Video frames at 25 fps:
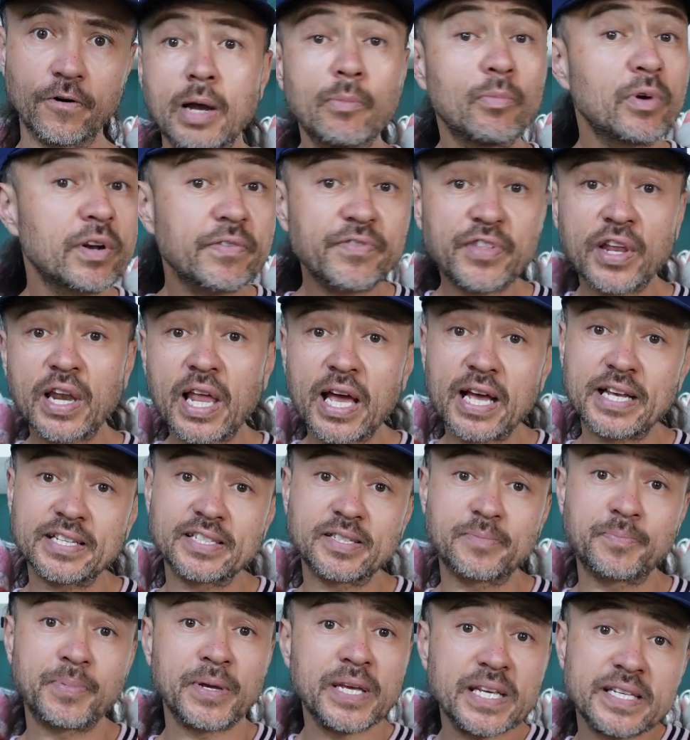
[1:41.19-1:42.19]
And one of the
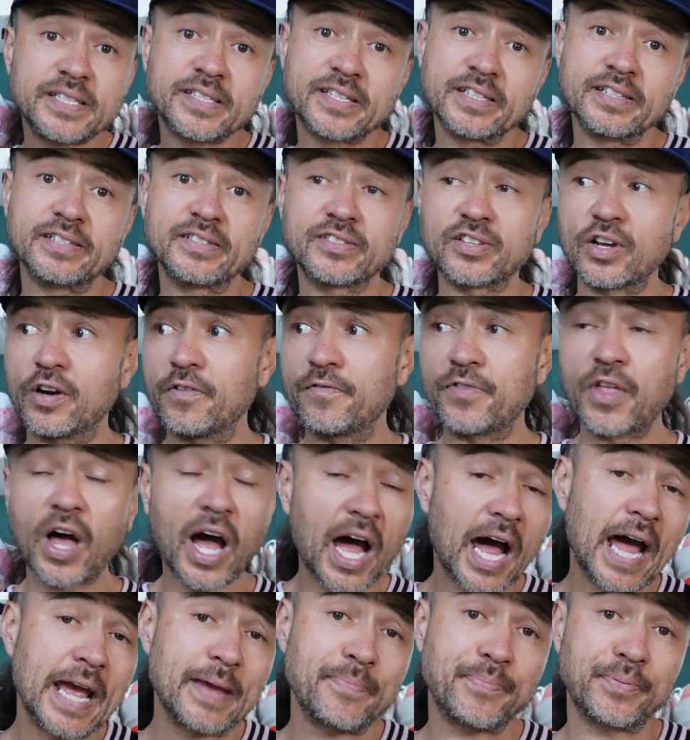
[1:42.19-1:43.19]
last pieces of the
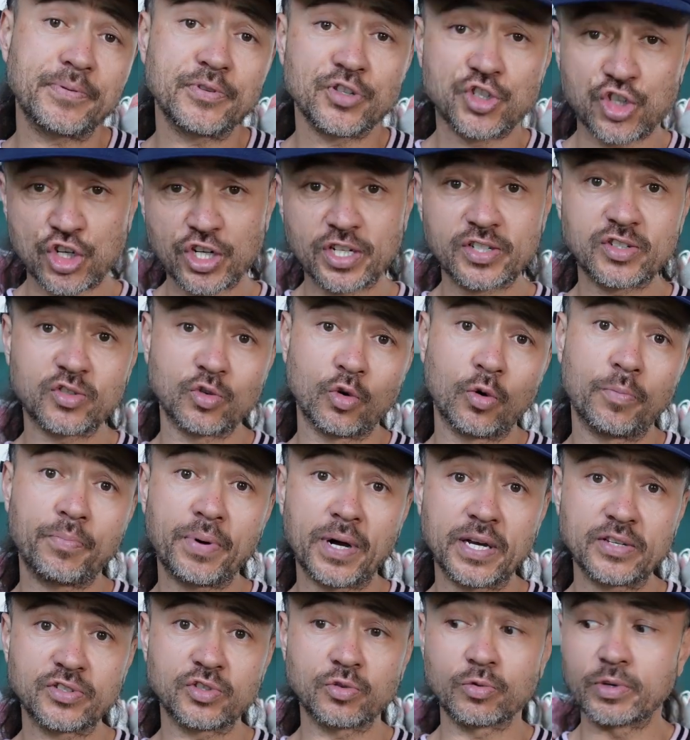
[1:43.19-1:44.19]
hype jigsaw
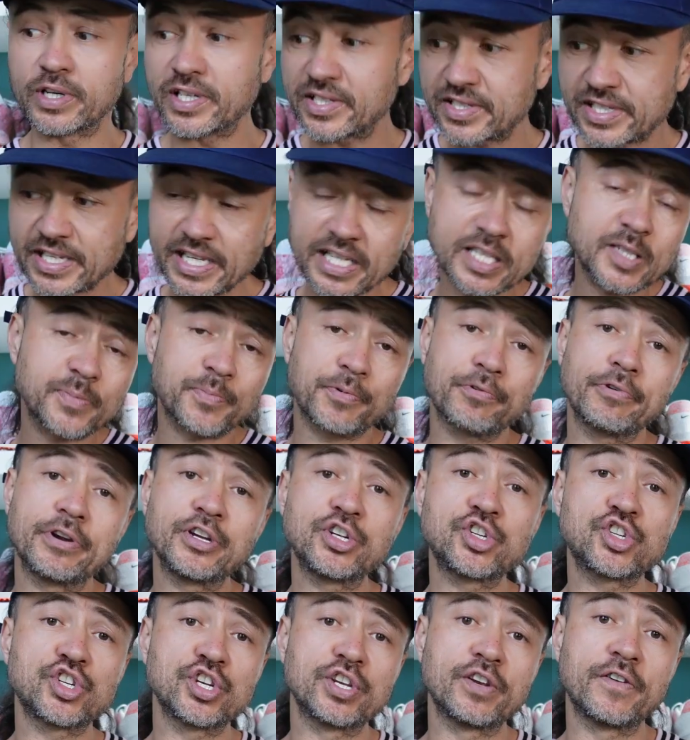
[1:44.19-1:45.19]
puzzle is the
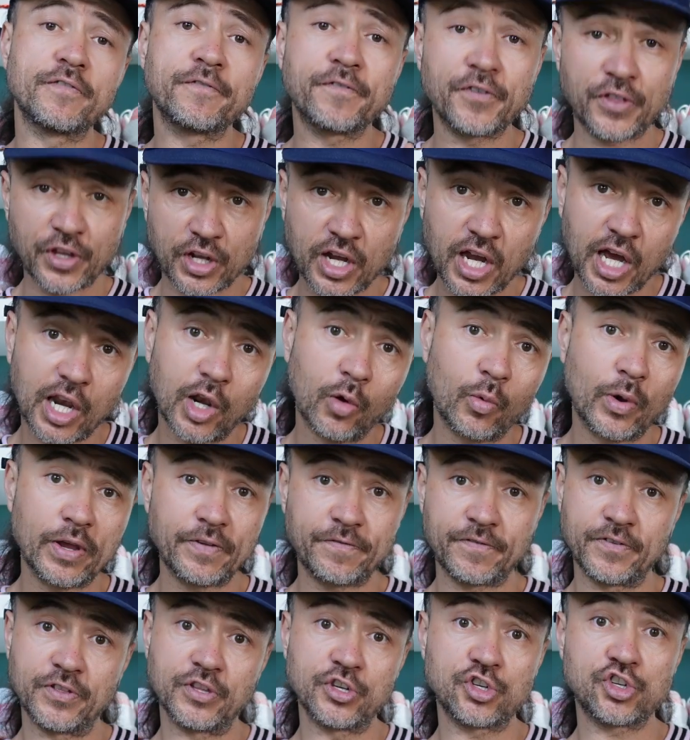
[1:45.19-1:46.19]
inspiration for the colorway
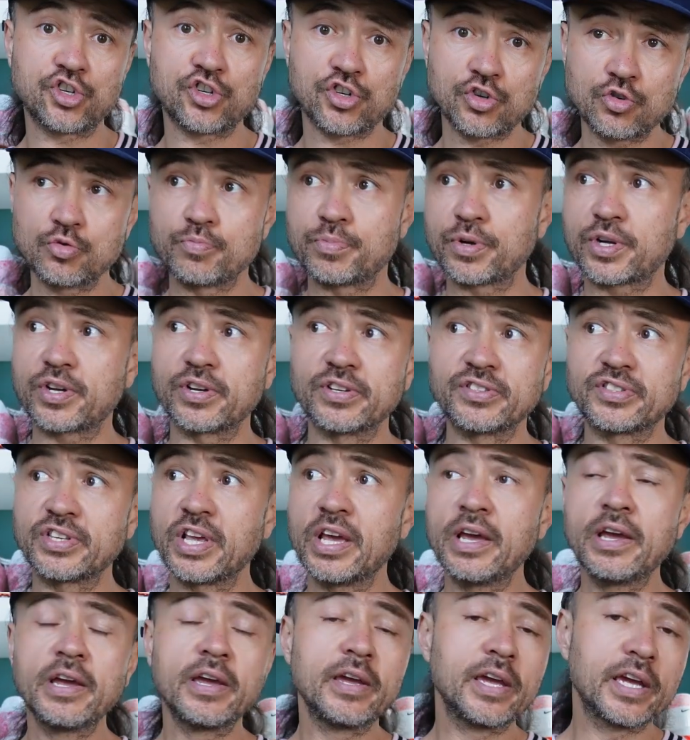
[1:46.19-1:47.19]
for this shoe, because
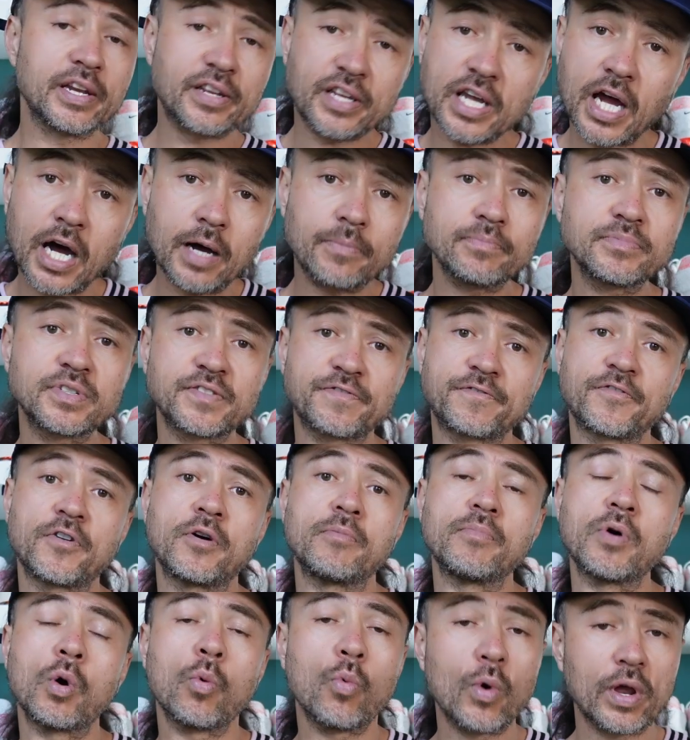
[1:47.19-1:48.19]
it comes
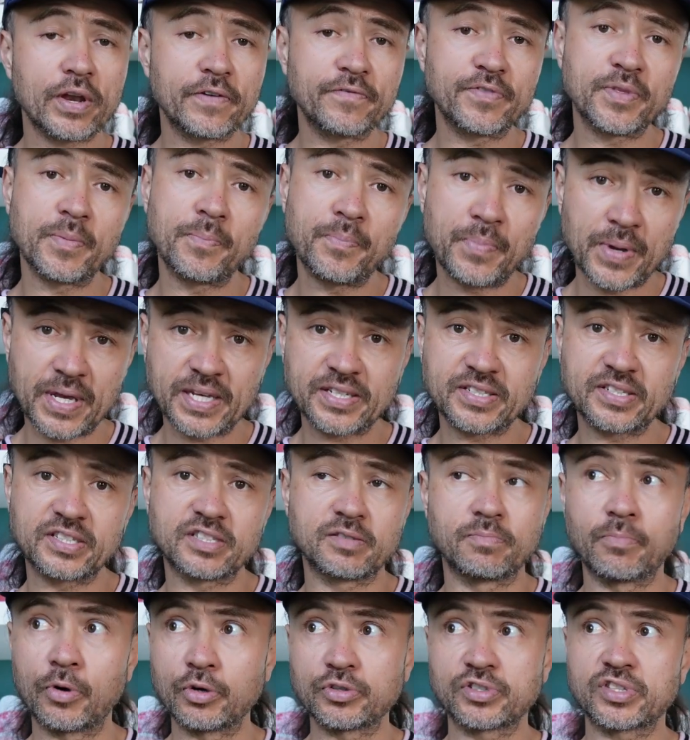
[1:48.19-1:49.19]
from one of the
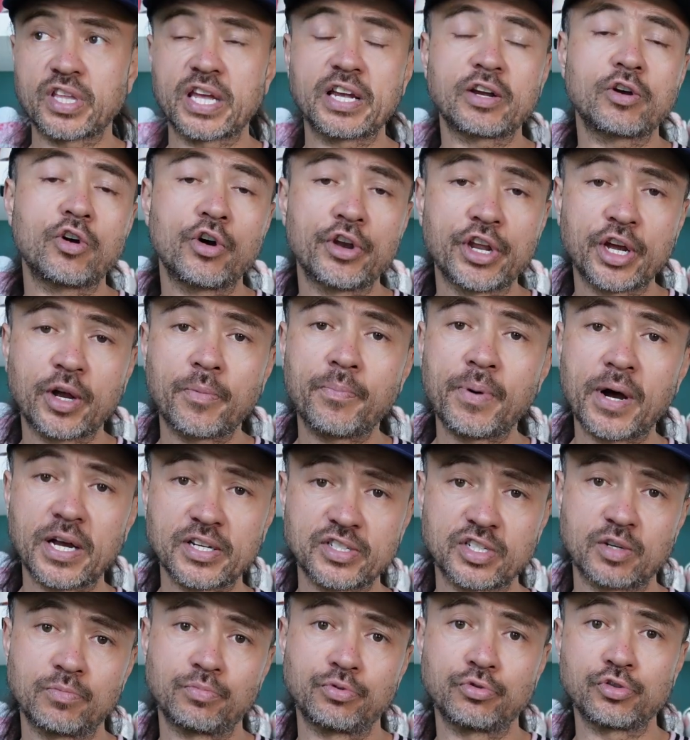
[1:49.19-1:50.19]
best, most iconic
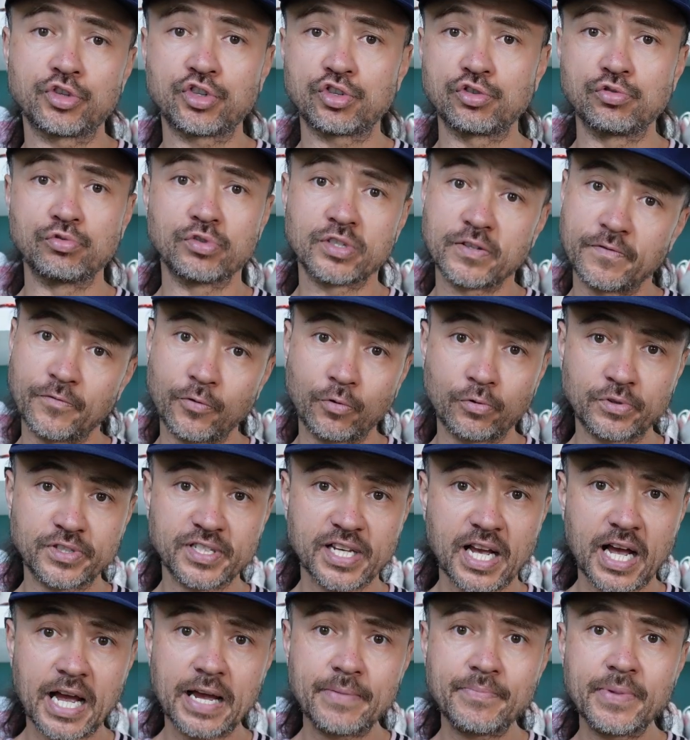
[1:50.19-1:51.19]
basketball shoes of all
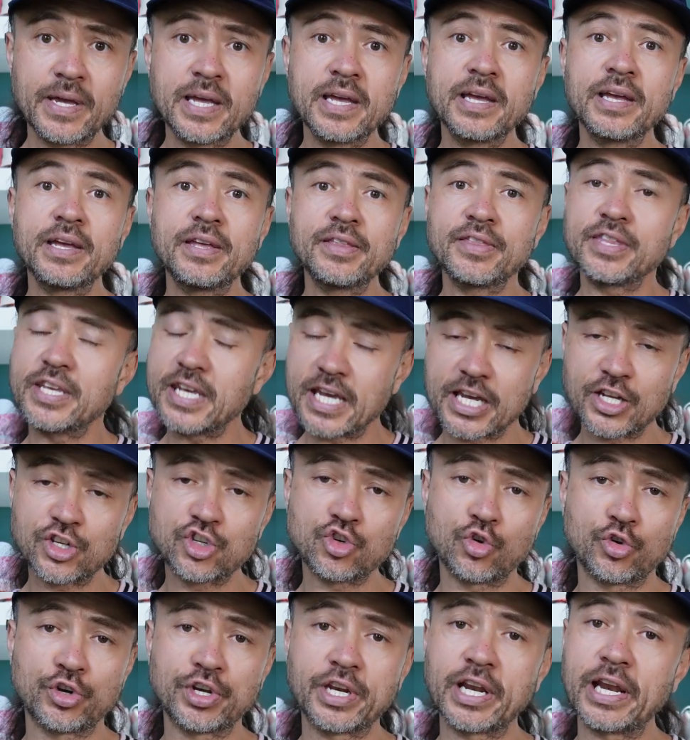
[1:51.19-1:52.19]
time, the Air
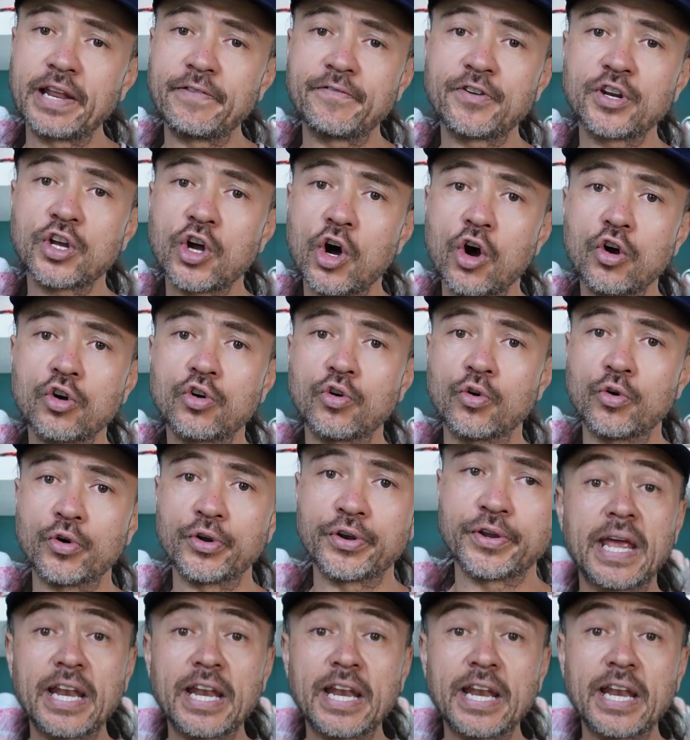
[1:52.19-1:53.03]
Jordan 11 Concord.